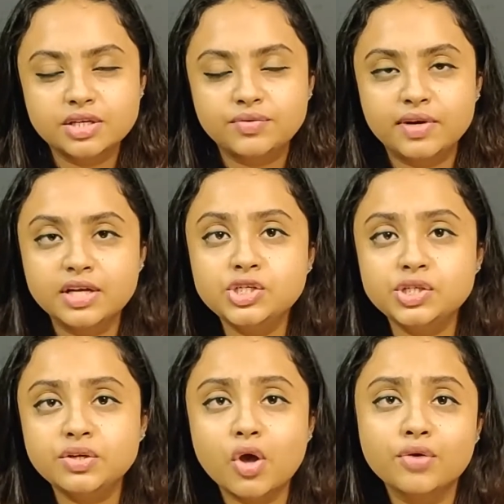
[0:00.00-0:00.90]
the
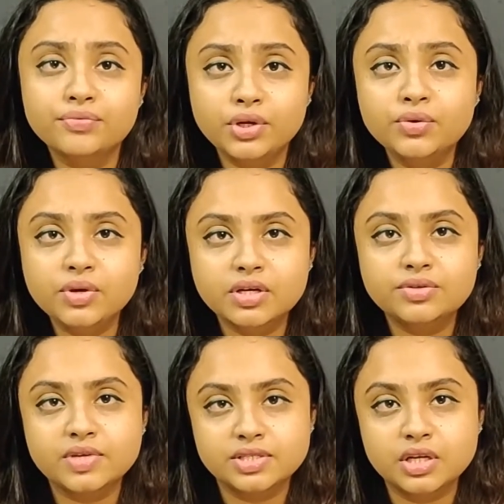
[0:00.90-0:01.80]
tradition of New Year
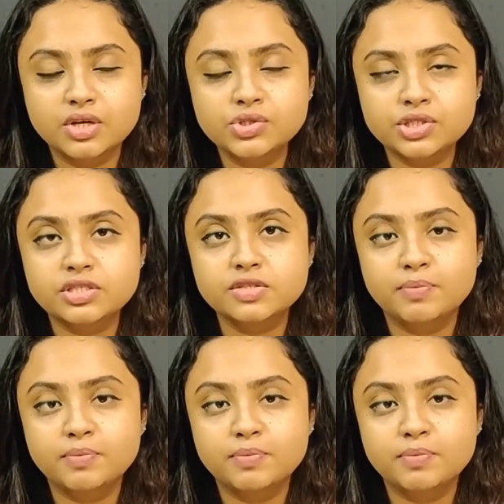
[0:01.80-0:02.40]
resolutions